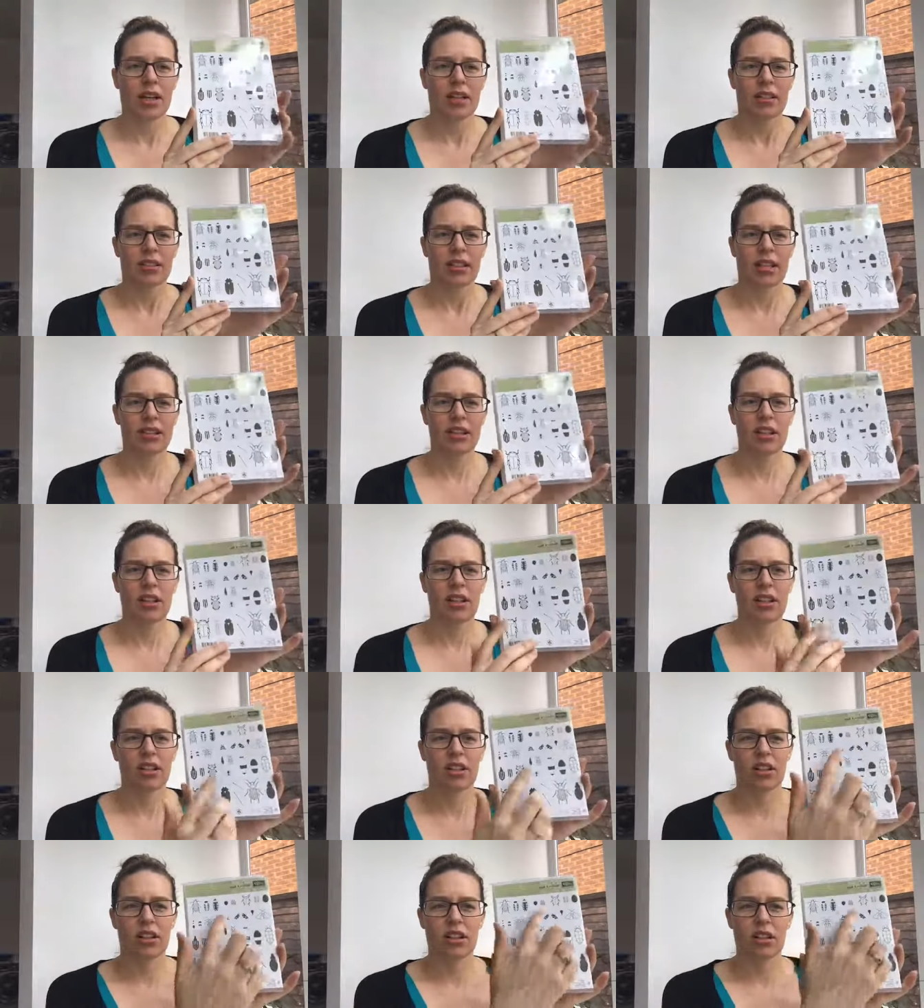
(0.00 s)
Doesn't
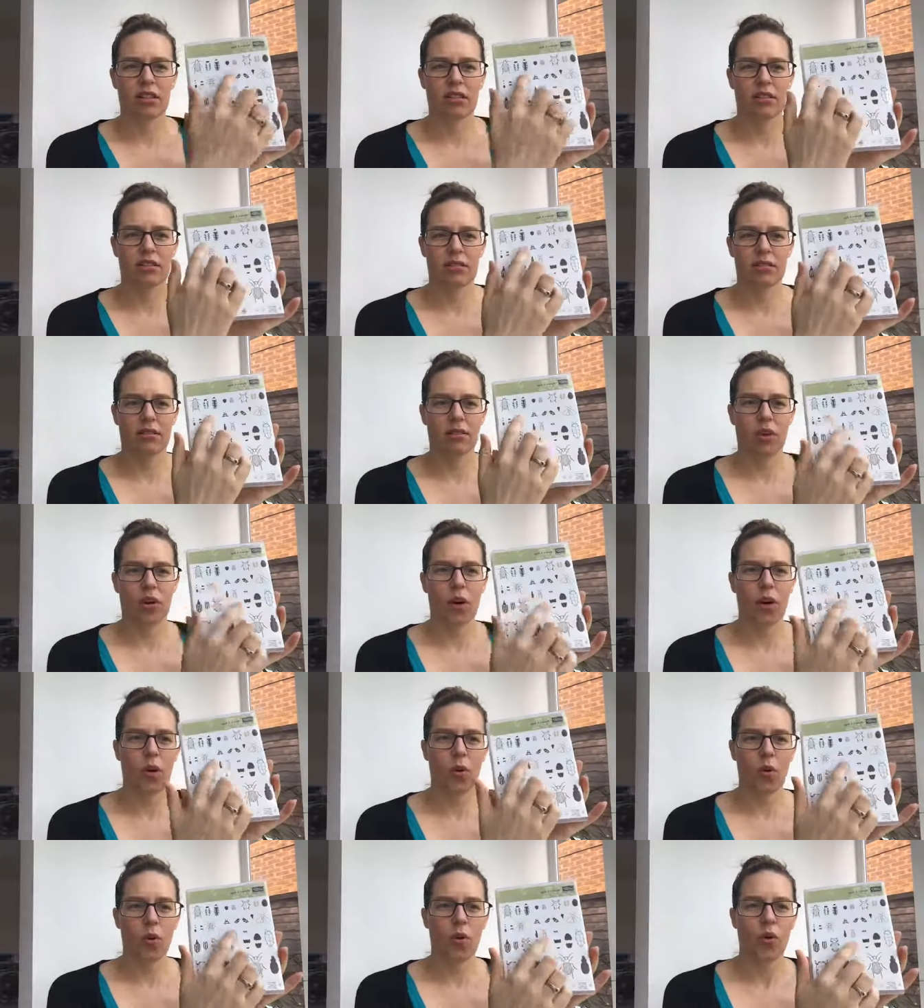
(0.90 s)
look
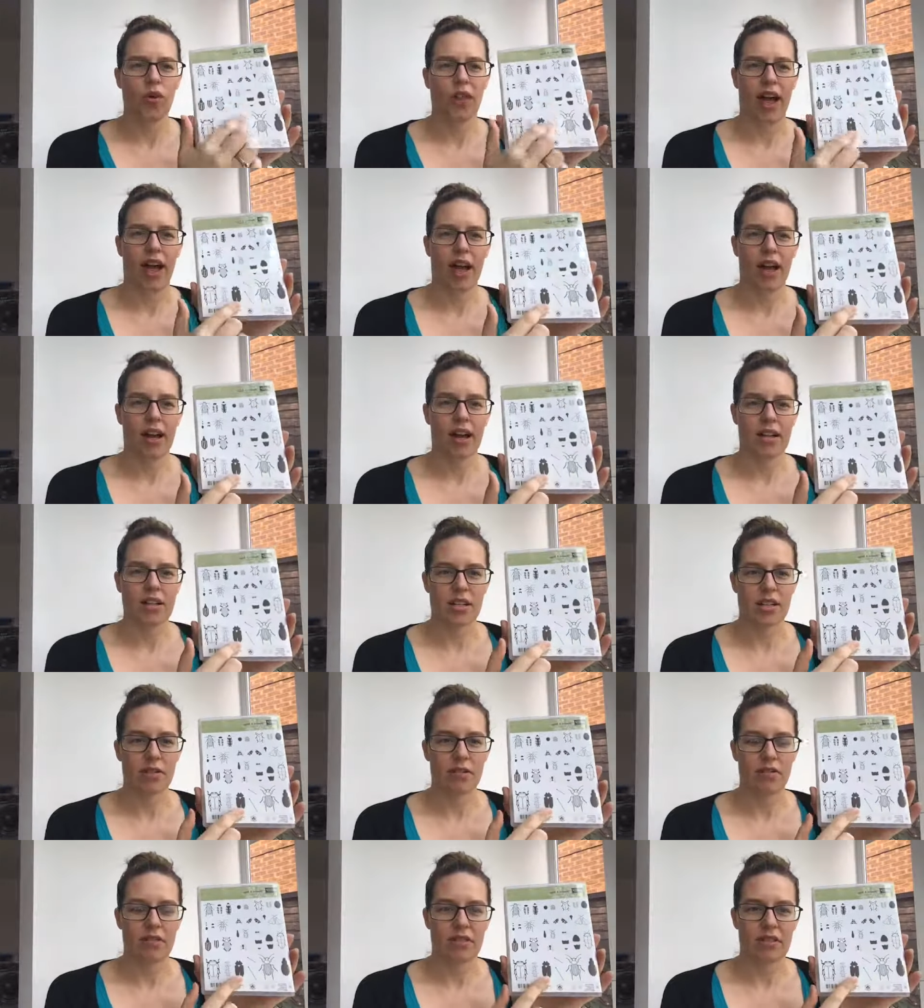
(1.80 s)
all that, I
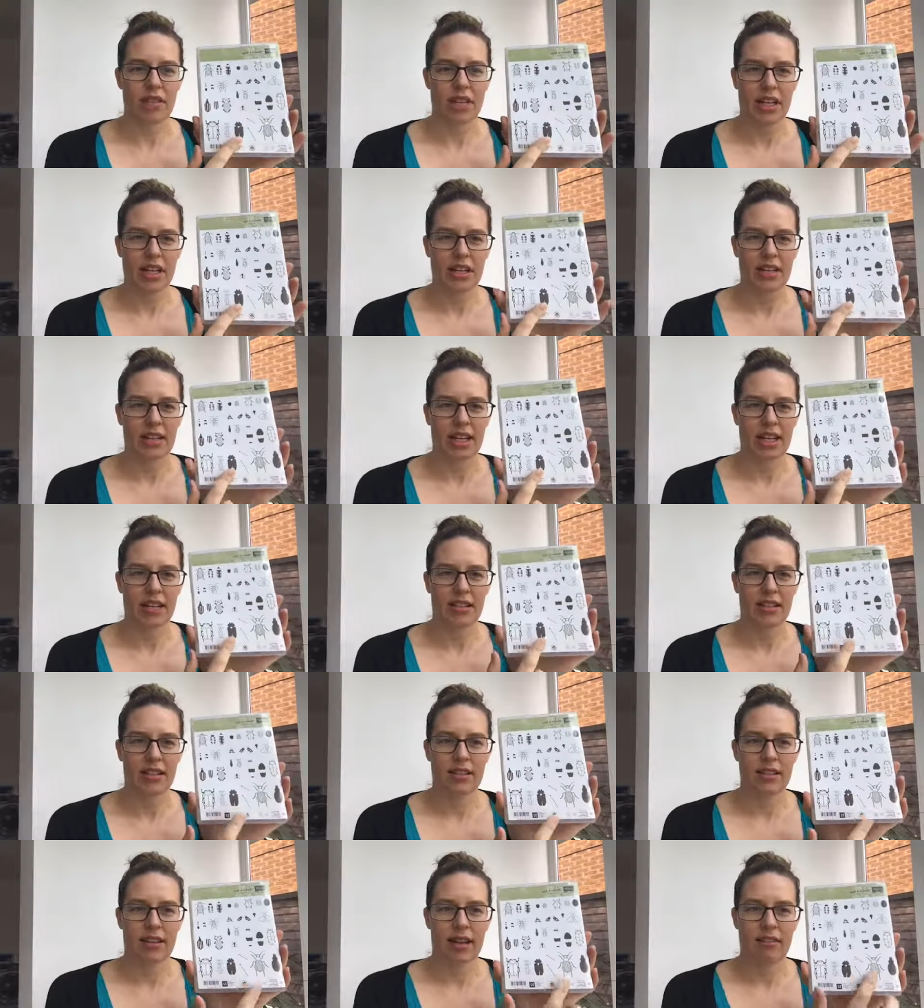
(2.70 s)
don't think
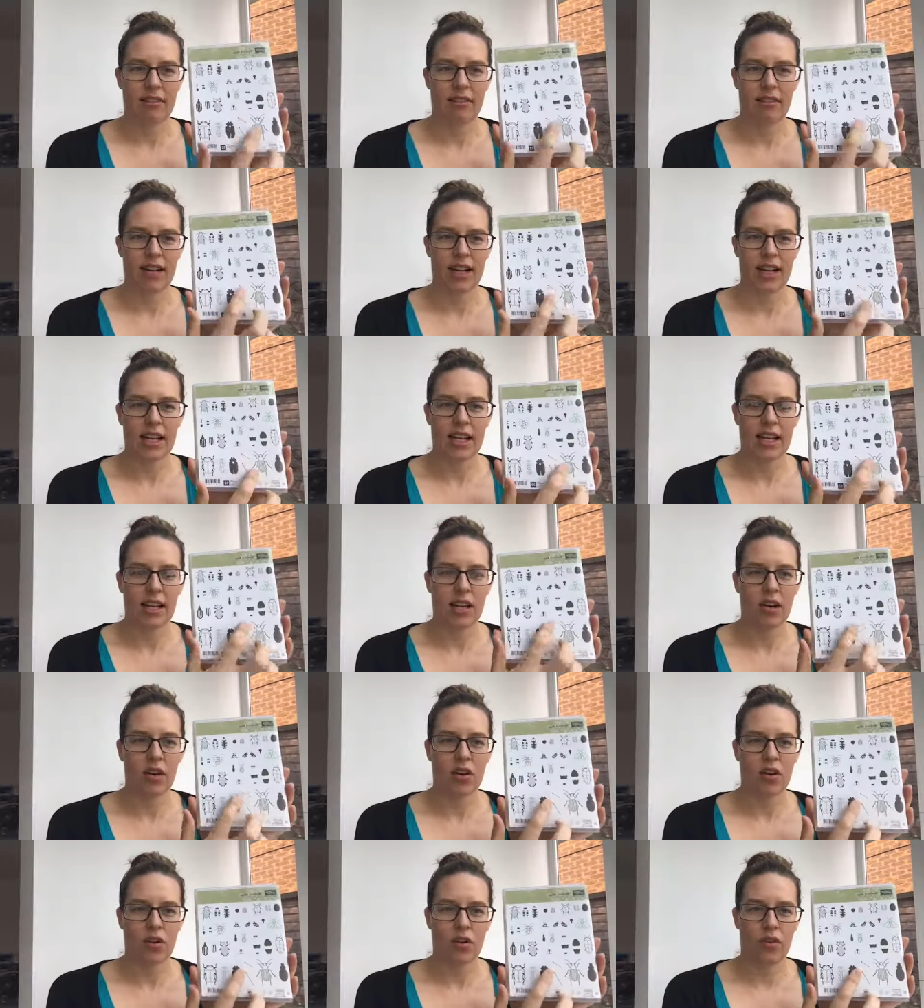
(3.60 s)
necessarily
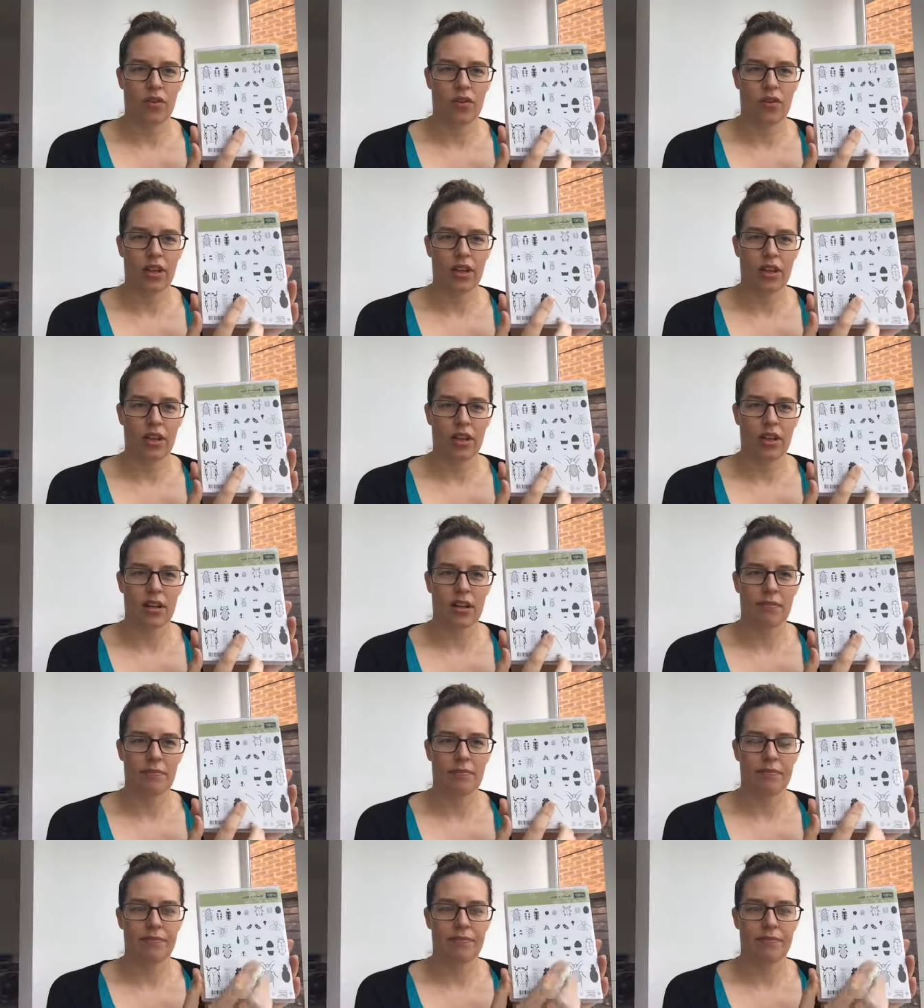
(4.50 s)
on the